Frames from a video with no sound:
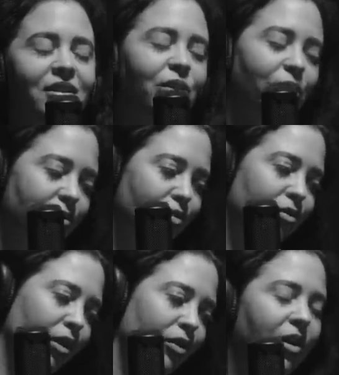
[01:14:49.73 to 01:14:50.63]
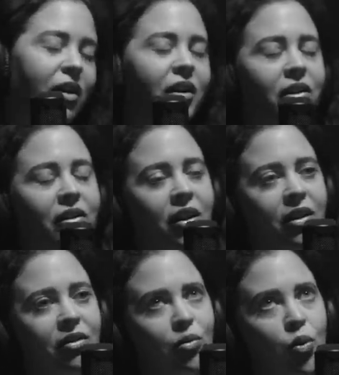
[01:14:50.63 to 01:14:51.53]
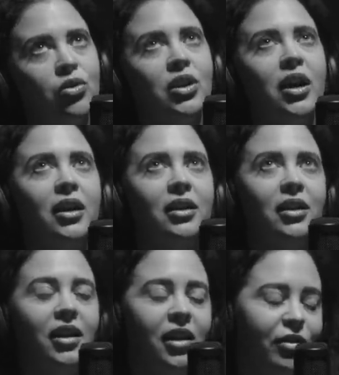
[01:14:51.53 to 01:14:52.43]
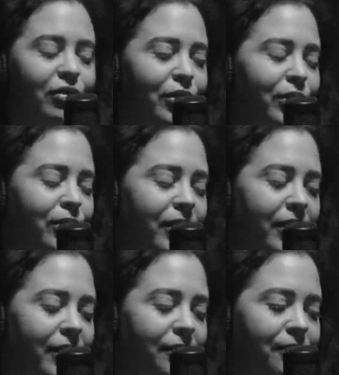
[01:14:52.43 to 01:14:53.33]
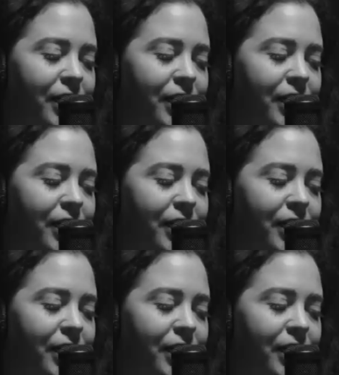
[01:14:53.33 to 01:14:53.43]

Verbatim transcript: you know through Logar and then Wardak and then through um,